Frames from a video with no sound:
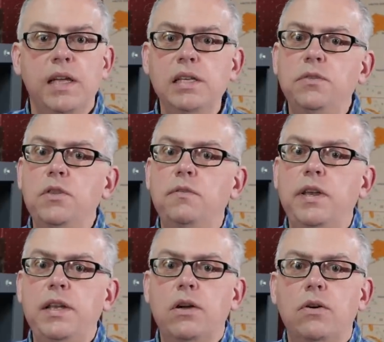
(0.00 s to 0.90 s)
thanks for the
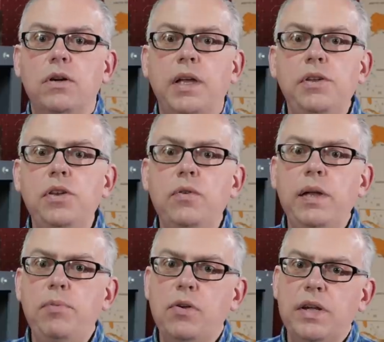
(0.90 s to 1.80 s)
video. Can you do
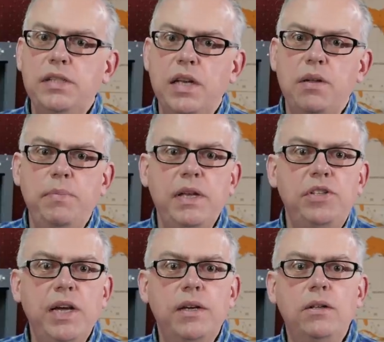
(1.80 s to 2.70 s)
A P R S on the B
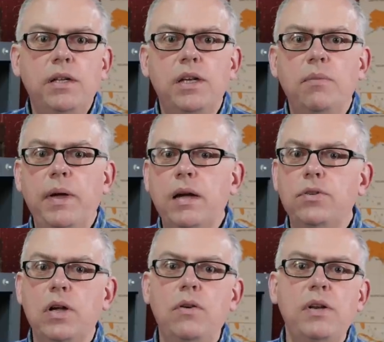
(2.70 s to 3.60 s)
channel in the
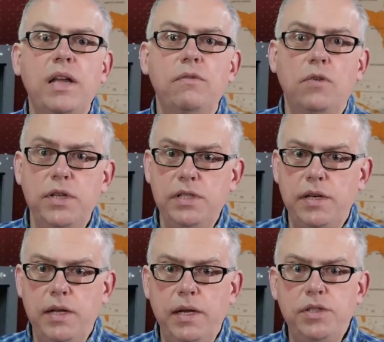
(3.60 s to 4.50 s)
background and voice
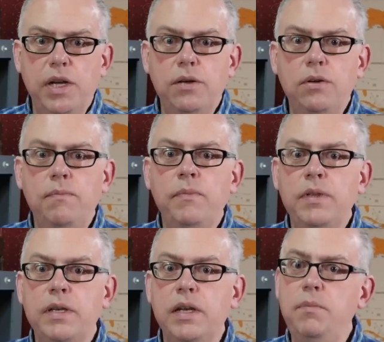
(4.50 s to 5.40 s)
on the A channel?
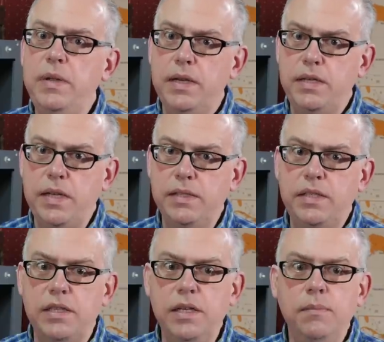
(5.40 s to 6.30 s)
Can it be a T N
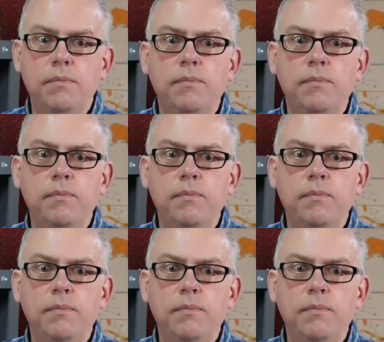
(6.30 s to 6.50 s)
C?